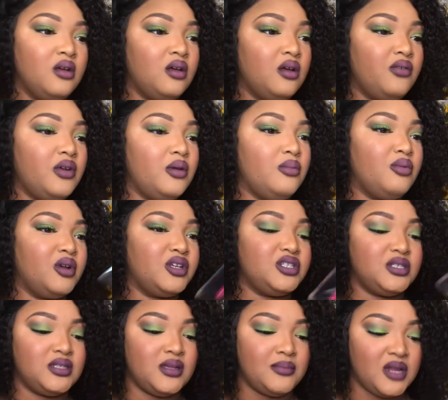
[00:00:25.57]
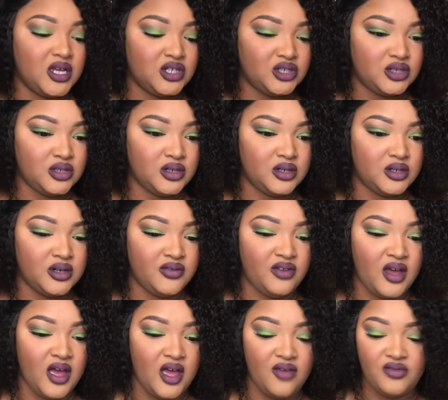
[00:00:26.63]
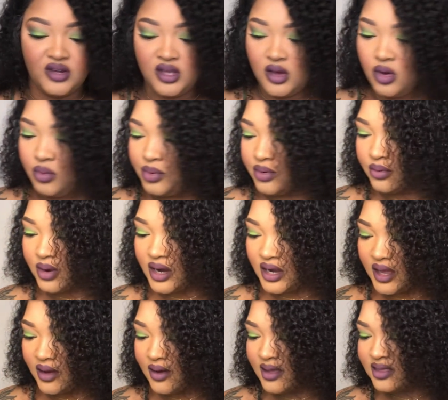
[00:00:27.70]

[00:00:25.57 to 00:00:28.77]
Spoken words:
of her brushes. I'm not sure if I have any open right now. I